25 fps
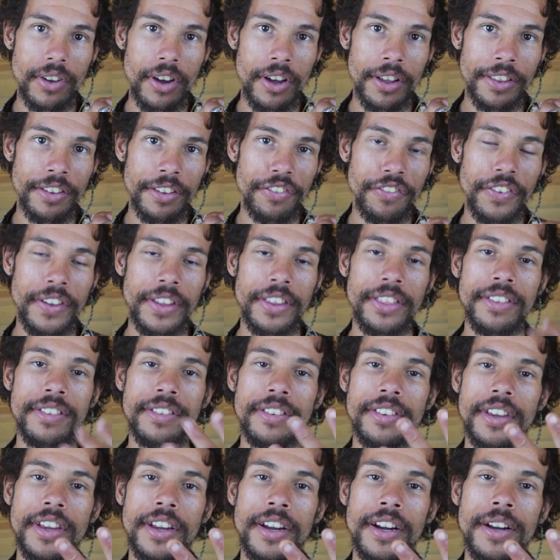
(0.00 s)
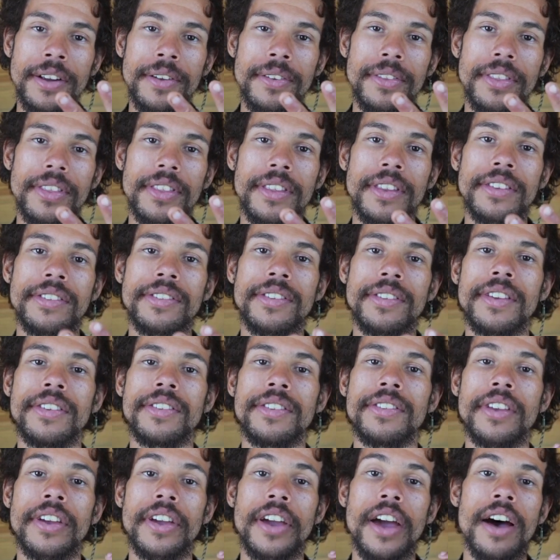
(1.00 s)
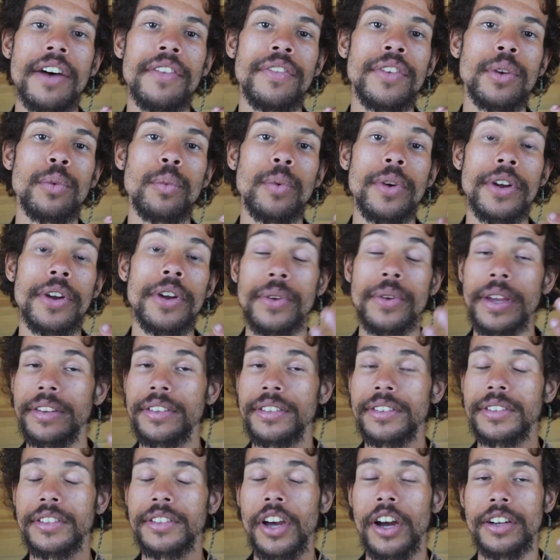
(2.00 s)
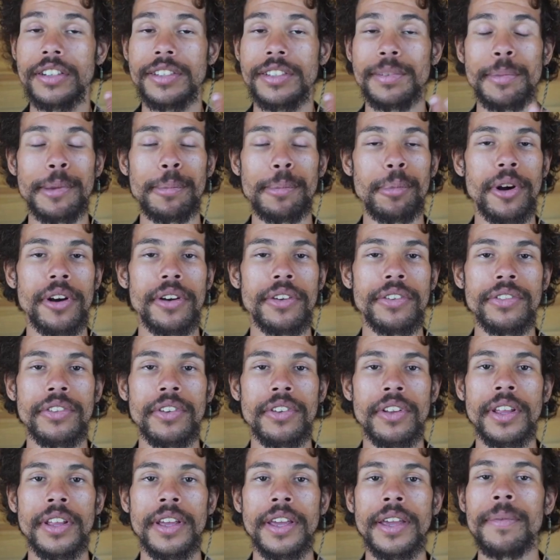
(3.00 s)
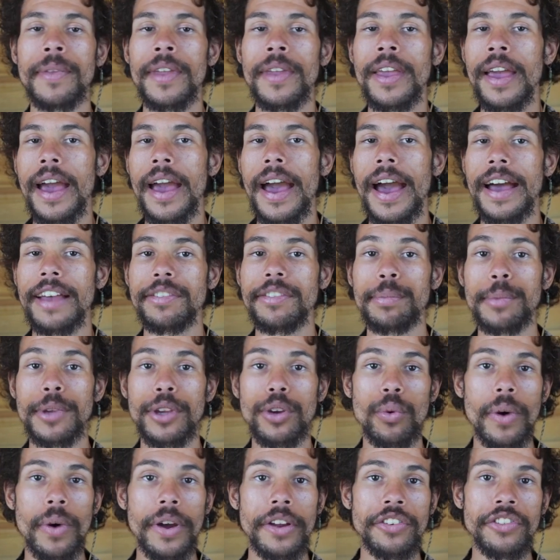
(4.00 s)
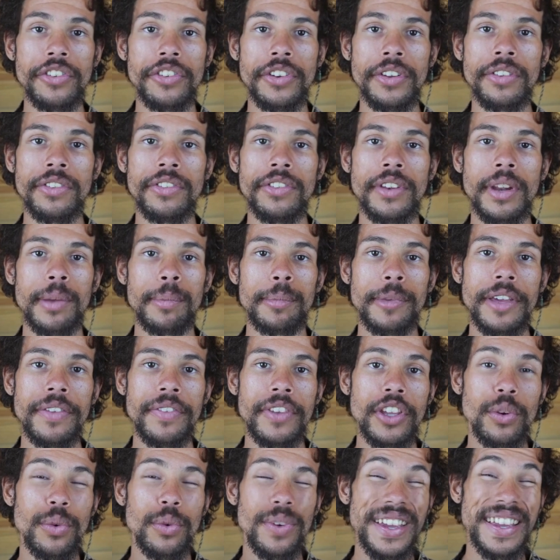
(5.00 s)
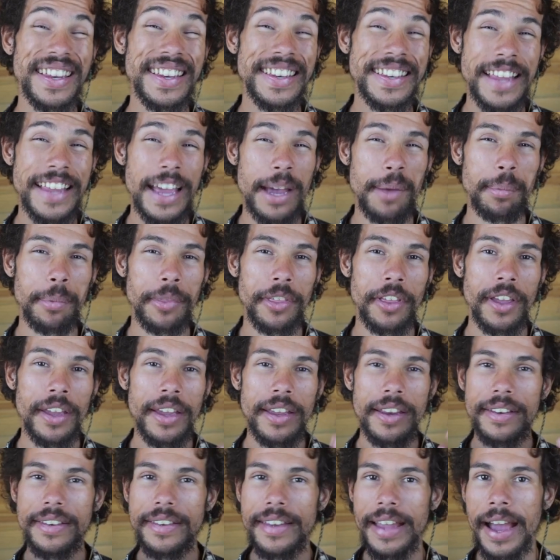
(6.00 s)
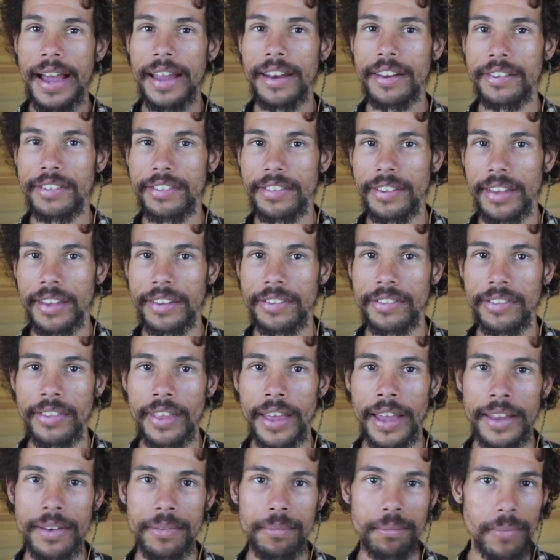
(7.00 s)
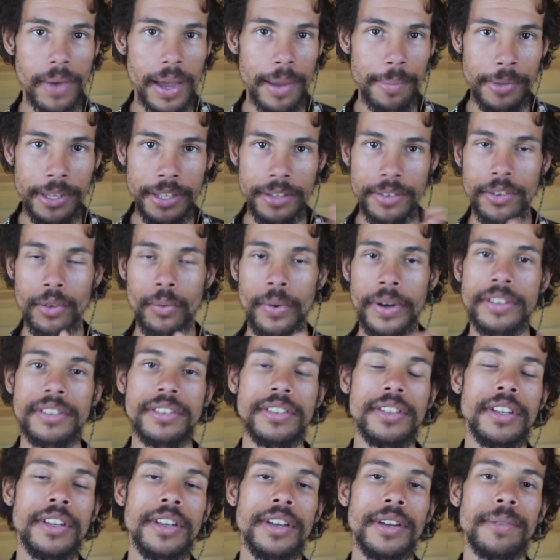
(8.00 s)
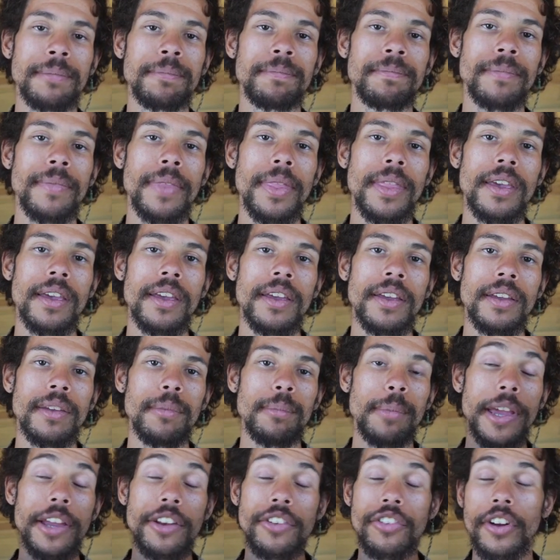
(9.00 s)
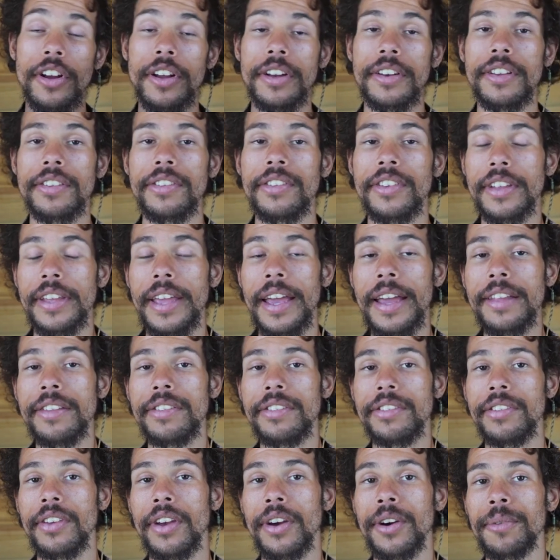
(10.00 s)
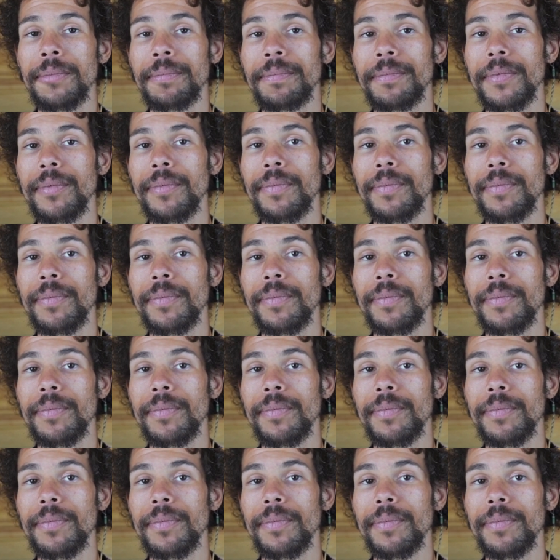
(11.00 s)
on the fifth tier, this is the Coven where you get to talk to me personally, ask me questions, and I'm giving you in-depth data sets that, I mean, the rest of the Patreon doesn't get. So